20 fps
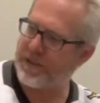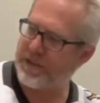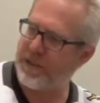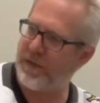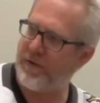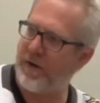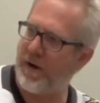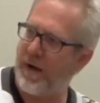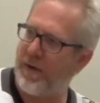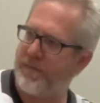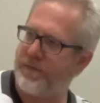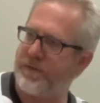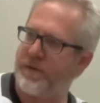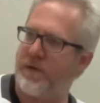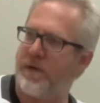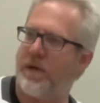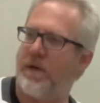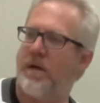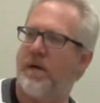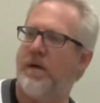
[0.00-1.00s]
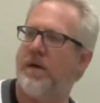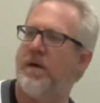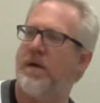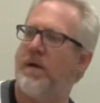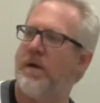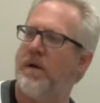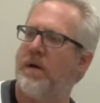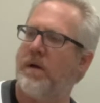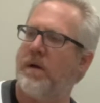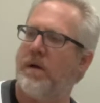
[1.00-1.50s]
either. Absolutely,
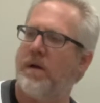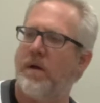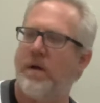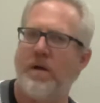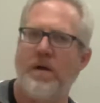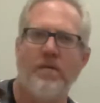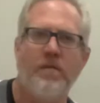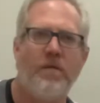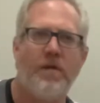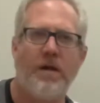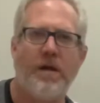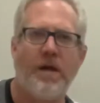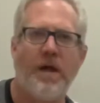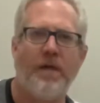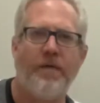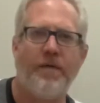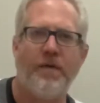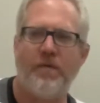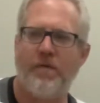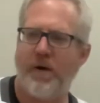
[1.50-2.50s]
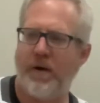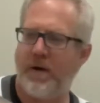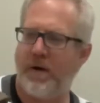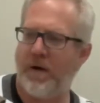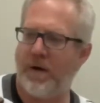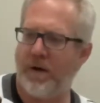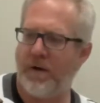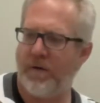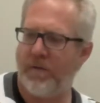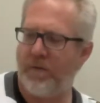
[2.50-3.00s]
really nothing written
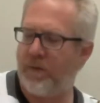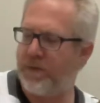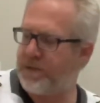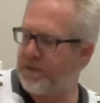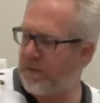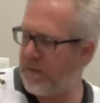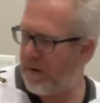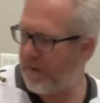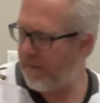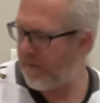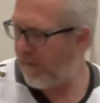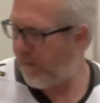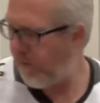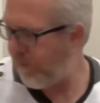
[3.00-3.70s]
on here whatsoever.